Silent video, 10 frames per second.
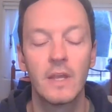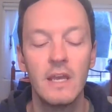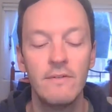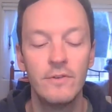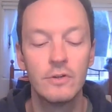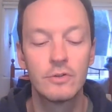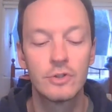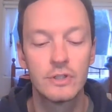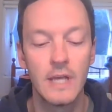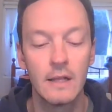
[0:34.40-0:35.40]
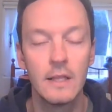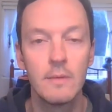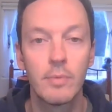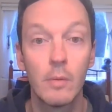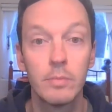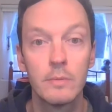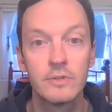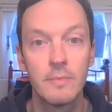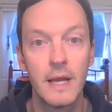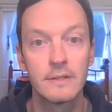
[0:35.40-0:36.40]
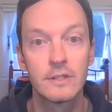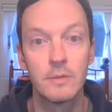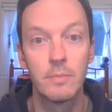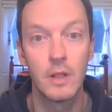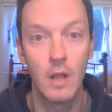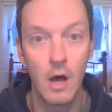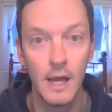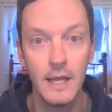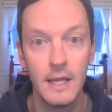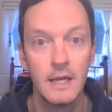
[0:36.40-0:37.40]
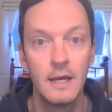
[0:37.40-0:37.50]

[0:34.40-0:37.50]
If you're tackling problems about supply,